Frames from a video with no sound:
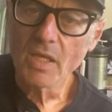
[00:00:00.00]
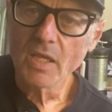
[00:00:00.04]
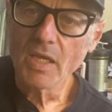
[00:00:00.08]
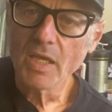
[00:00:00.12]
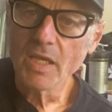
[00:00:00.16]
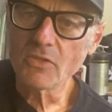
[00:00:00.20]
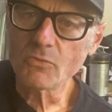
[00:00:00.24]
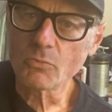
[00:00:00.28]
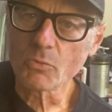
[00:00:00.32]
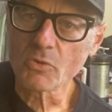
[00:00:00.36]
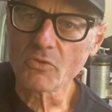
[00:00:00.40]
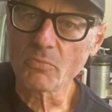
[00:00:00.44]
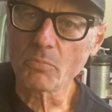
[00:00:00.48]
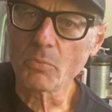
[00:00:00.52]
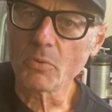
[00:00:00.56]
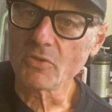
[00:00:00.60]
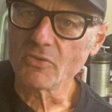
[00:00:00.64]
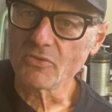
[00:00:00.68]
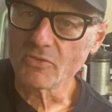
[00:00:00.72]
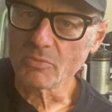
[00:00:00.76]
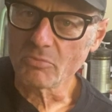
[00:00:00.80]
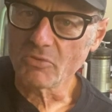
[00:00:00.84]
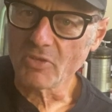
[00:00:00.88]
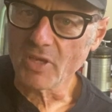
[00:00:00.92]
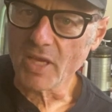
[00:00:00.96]
it's worth putting
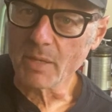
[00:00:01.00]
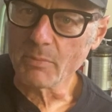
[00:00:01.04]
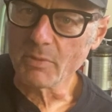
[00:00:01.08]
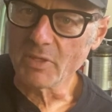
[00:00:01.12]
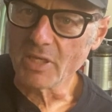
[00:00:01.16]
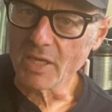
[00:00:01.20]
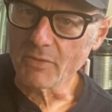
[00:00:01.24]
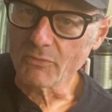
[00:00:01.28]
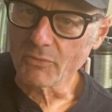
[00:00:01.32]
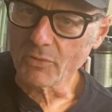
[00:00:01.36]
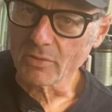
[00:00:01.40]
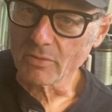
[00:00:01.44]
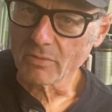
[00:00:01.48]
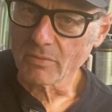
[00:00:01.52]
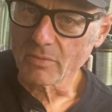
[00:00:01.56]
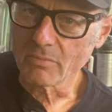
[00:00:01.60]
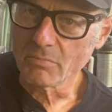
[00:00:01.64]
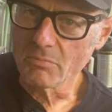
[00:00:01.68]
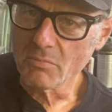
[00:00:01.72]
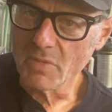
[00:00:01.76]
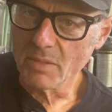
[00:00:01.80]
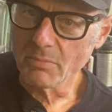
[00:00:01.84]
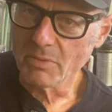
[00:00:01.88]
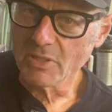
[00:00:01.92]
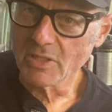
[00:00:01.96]
some time and effort.
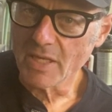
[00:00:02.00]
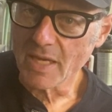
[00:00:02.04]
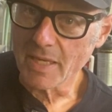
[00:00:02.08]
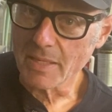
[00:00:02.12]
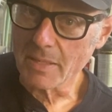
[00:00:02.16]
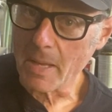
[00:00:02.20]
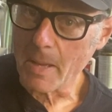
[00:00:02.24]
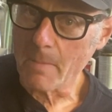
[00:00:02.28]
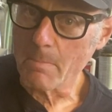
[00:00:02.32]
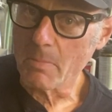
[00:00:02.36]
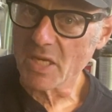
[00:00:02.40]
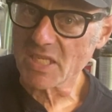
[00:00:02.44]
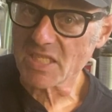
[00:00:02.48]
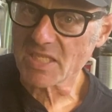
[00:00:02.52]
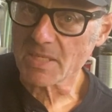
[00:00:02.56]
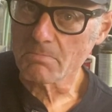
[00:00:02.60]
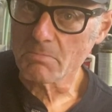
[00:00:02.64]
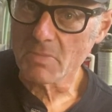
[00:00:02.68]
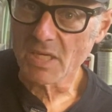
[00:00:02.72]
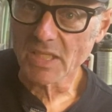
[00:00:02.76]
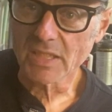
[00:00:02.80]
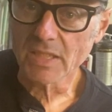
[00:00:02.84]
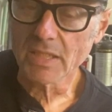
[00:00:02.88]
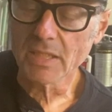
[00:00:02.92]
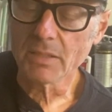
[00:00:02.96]
Maybe not a bunch of
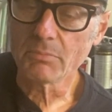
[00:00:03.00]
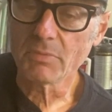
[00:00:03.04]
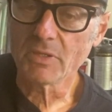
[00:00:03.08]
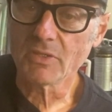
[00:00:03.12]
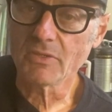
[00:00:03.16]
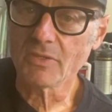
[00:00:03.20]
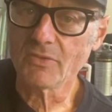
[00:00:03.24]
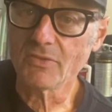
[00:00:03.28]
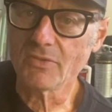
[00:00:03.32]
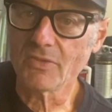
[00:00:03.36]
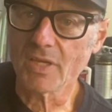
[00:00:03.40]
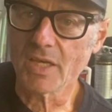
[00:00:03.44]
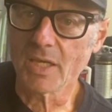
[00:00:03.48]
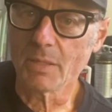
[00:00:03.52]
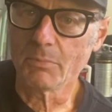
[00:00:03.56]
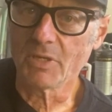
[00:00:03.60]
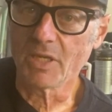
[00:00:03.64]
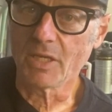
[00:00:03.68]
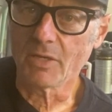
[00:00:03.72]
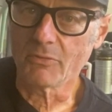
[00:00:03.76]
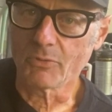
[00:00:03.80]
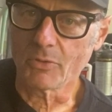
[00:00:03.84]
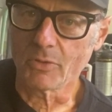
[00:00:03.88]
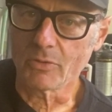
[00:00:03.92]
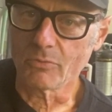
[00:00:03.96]
money, but just time and
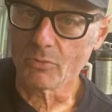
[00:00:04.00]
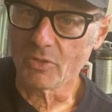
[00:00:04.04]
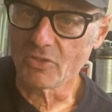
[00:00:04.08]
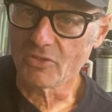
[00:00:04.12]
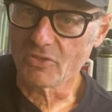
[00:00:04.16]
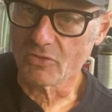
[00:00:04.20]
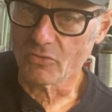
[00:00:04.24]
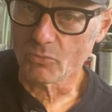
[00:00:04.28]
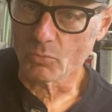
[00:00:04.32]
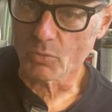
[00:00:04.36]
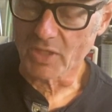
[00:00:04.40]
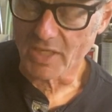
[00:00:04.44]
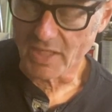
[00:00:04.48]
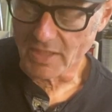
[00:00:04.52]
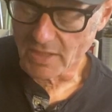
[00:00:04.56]
effort, which is what I